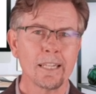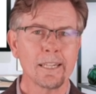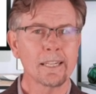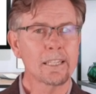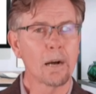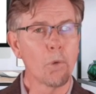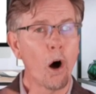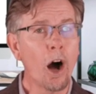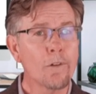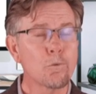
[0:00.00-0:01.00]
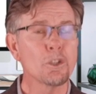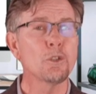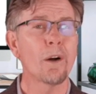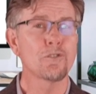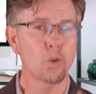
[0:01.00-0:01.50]
can come off when you
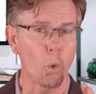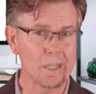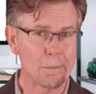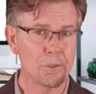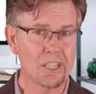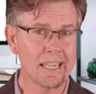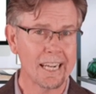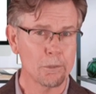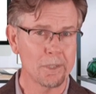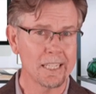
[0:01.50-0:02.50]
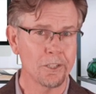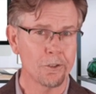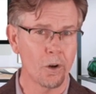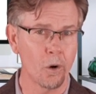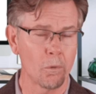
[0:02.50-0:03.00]
have 20% equity in your
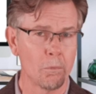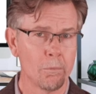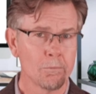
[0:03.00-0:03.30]
home,